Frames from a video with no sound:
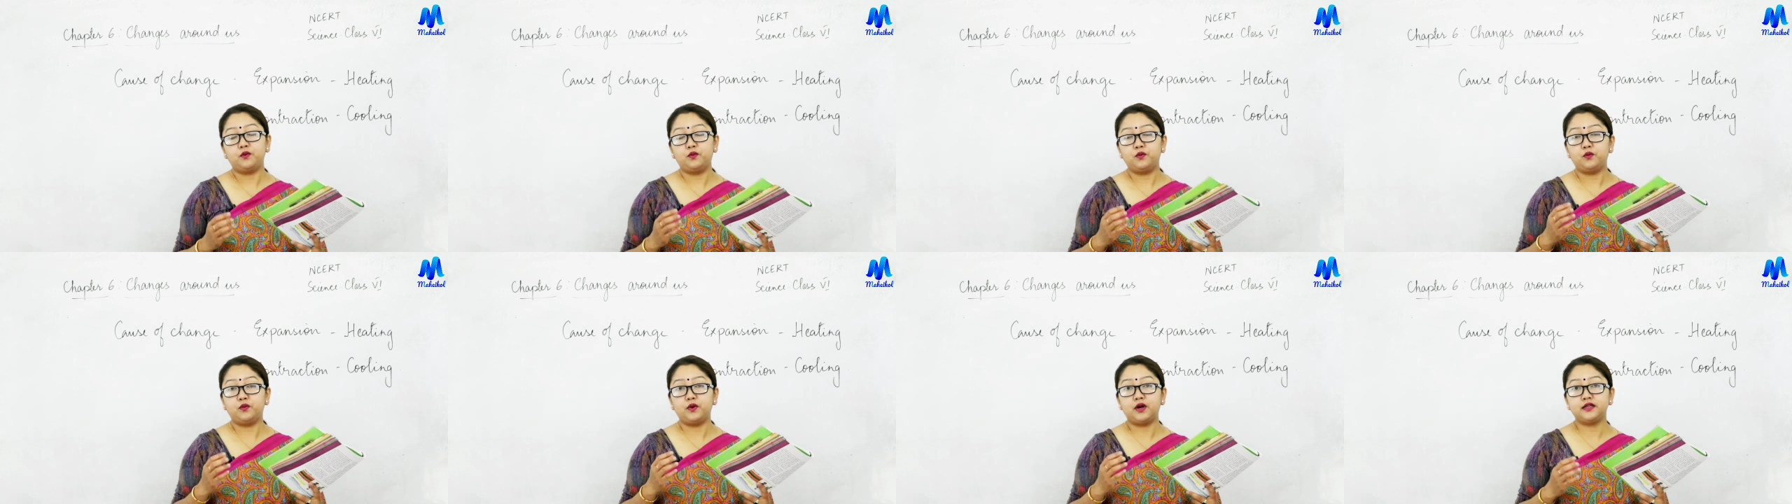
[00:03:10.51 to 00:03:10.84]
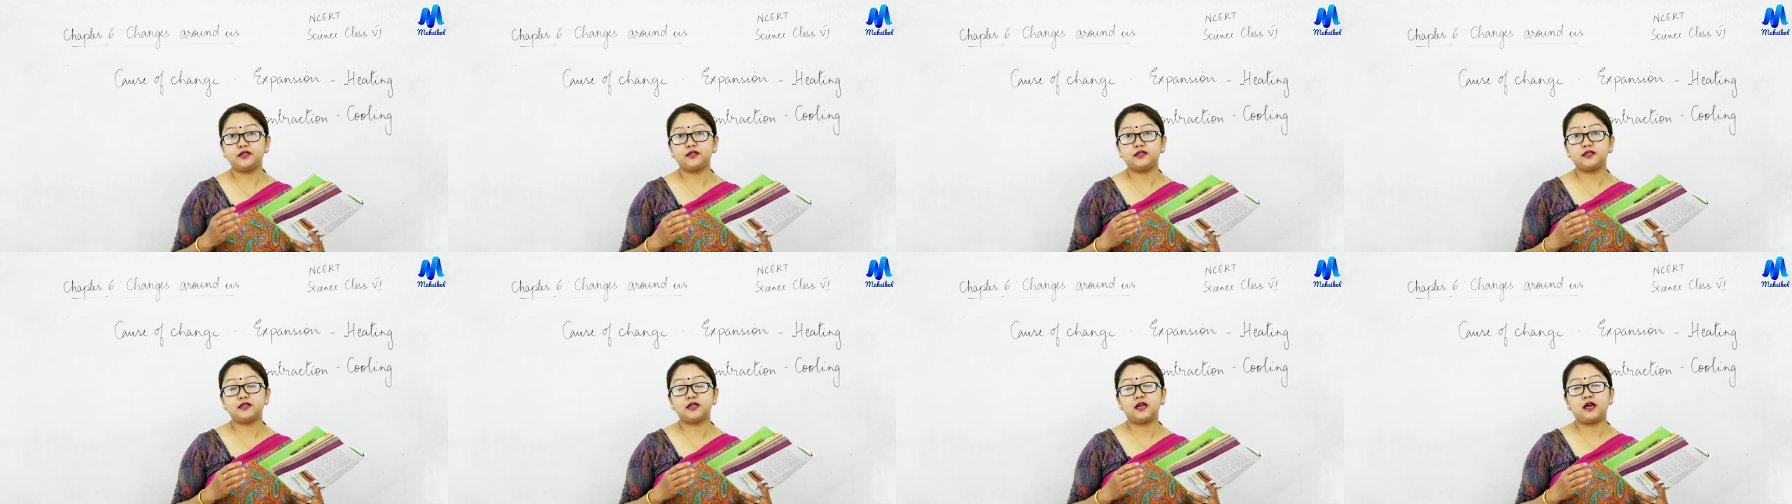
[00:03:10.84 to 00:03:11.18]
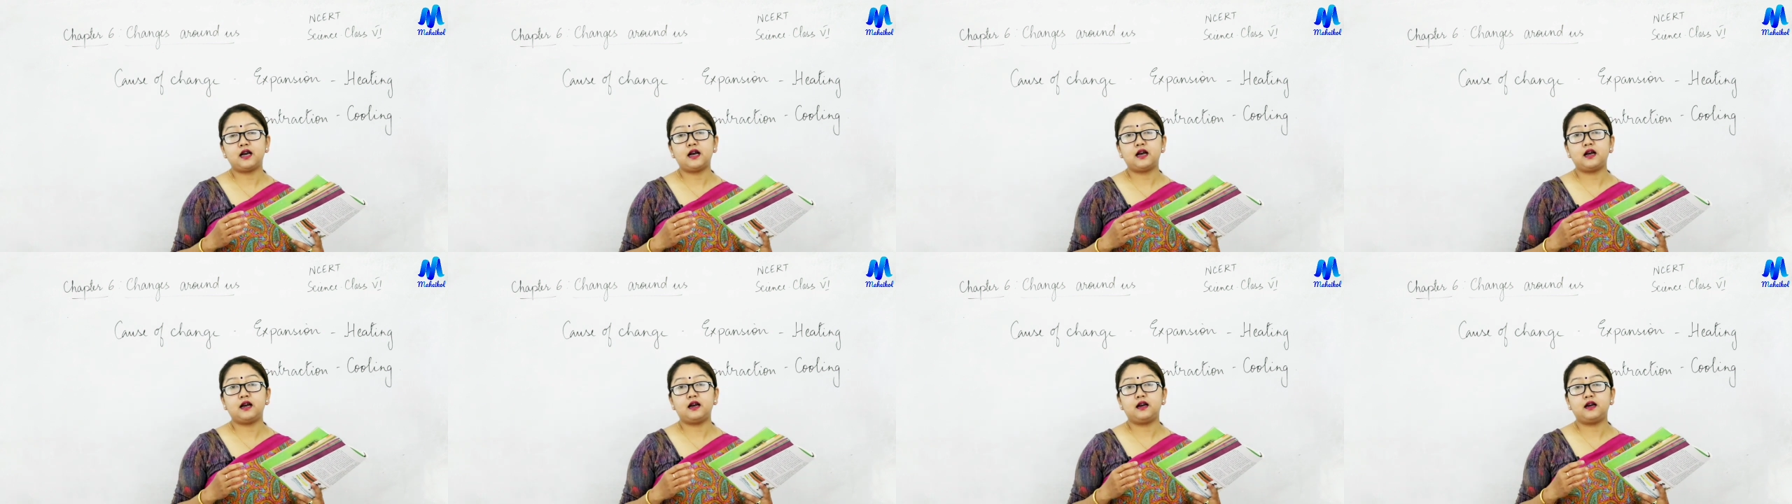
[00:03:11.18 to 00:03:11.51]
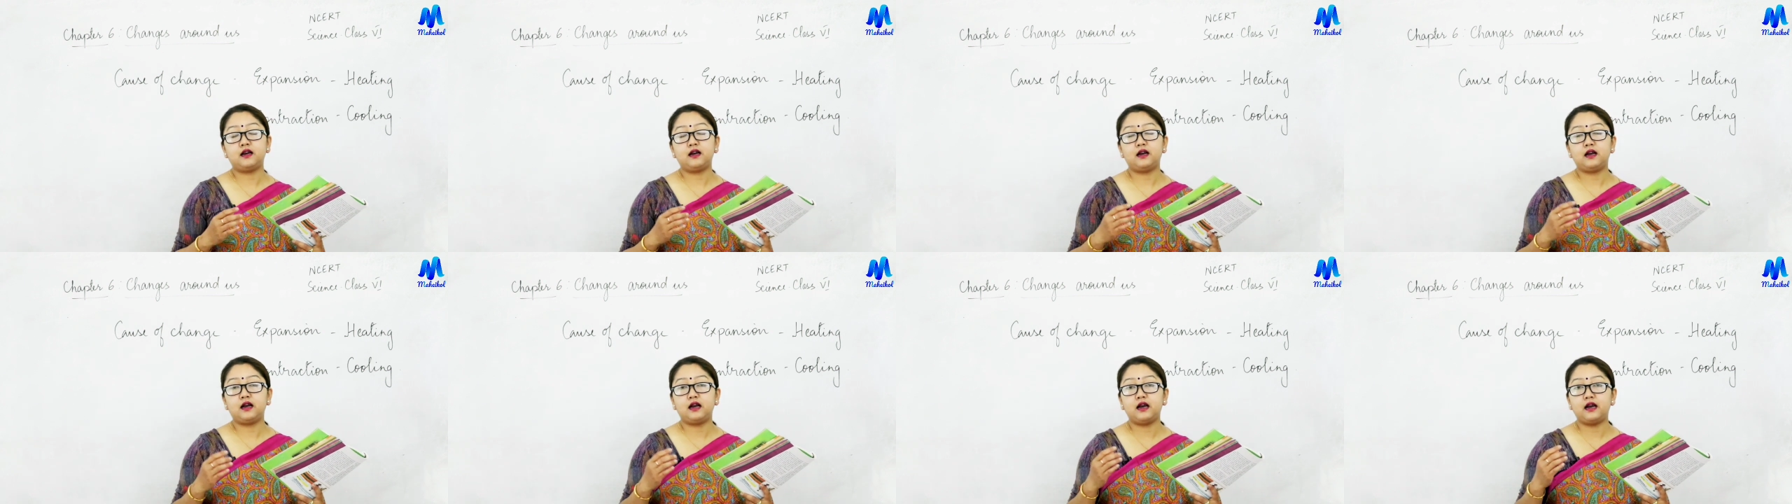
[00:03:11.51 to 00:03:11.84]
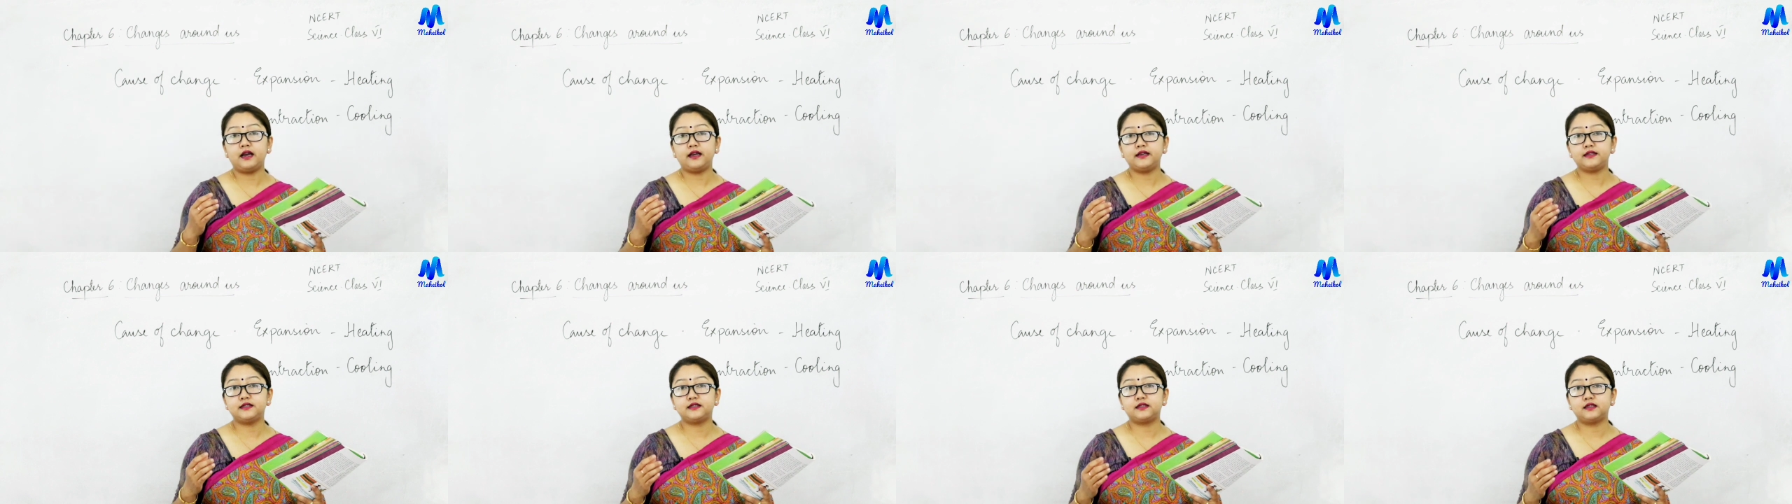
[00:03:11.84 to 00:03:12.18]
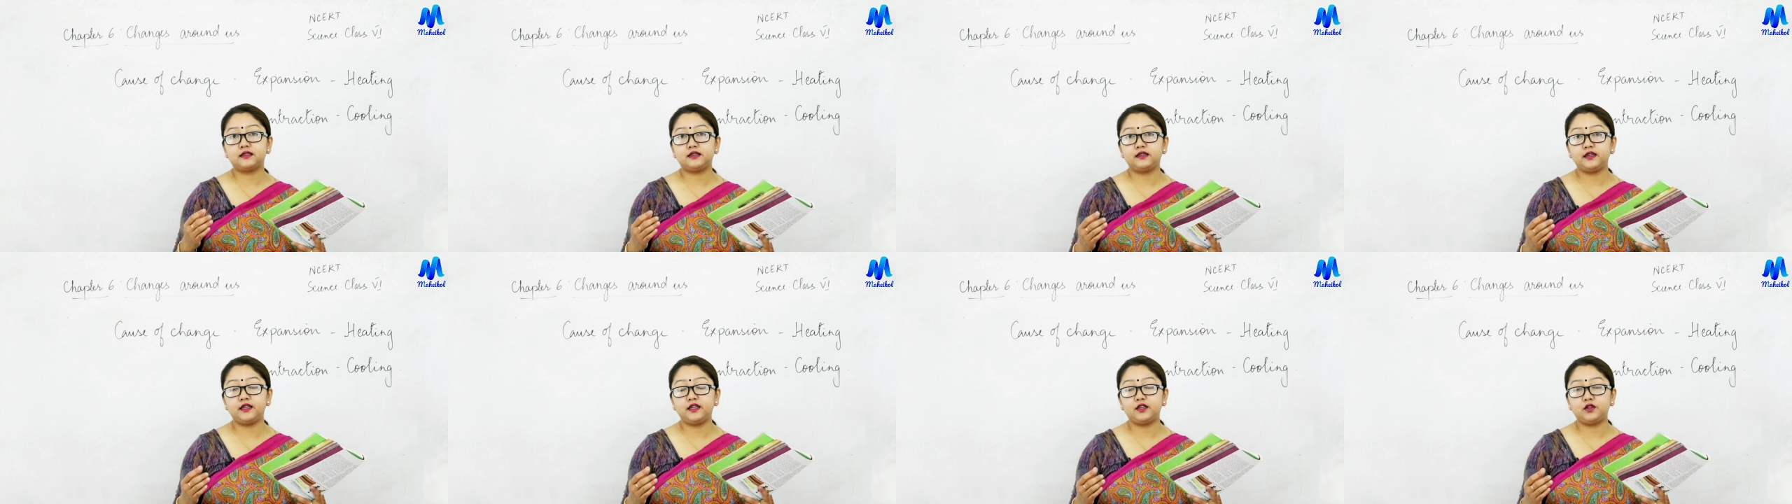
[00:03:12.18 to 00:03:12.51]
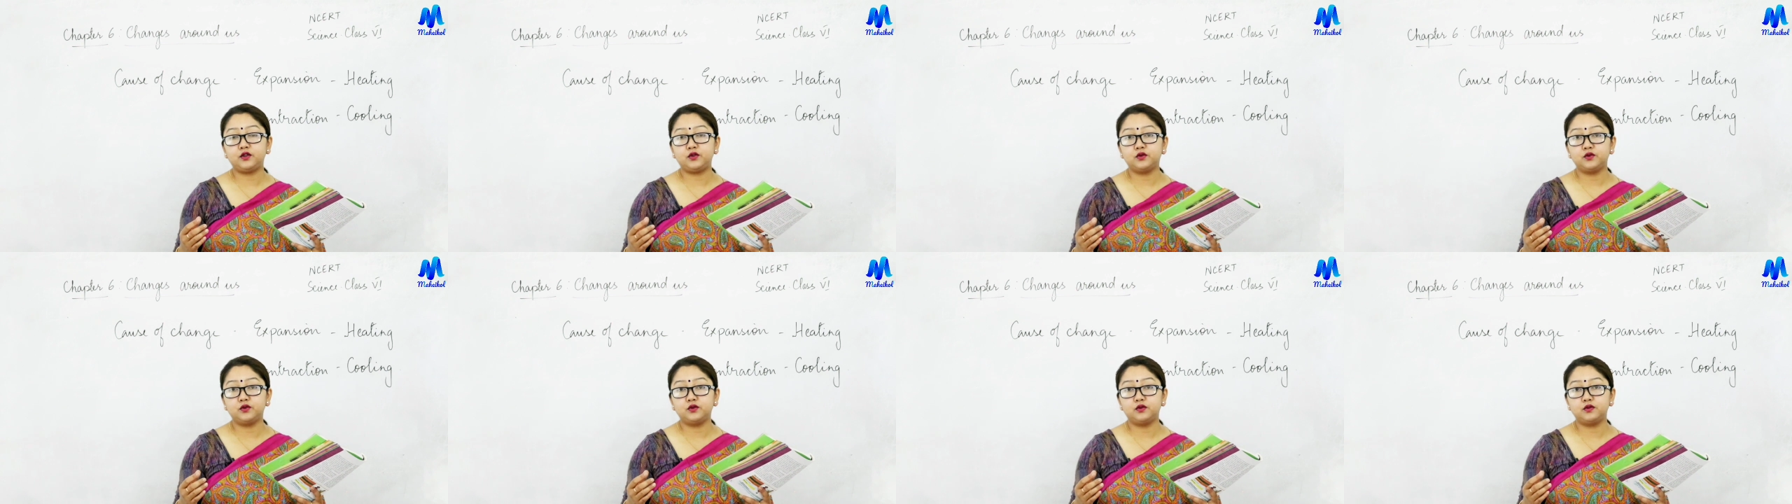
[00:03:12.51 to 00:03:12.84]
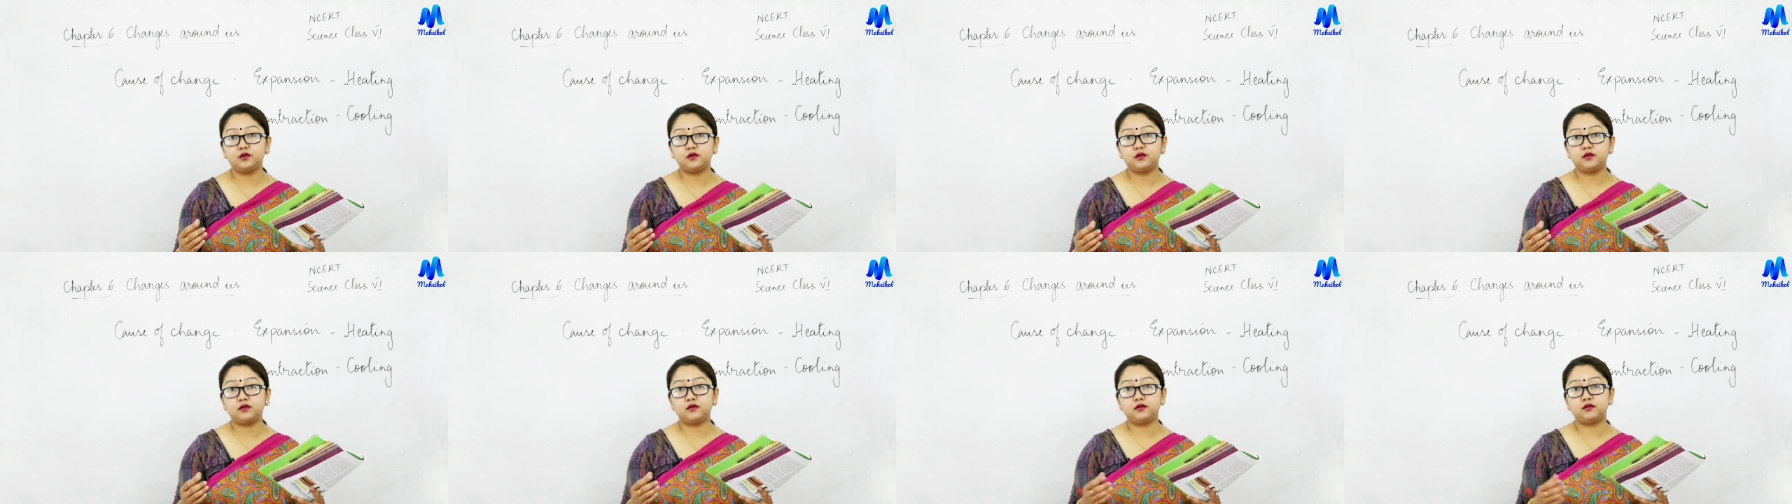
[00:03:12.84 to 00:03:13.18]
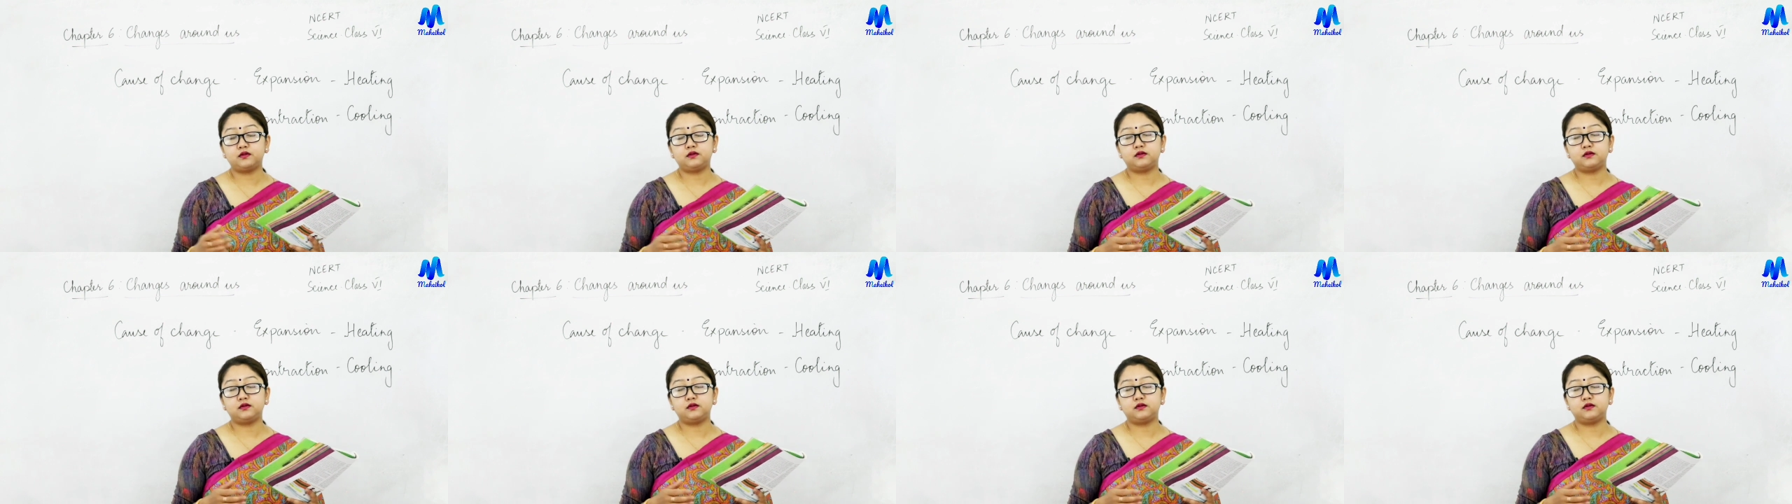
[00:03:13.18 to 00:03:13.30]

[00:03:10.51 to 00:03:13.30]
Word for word: Once the ice turn into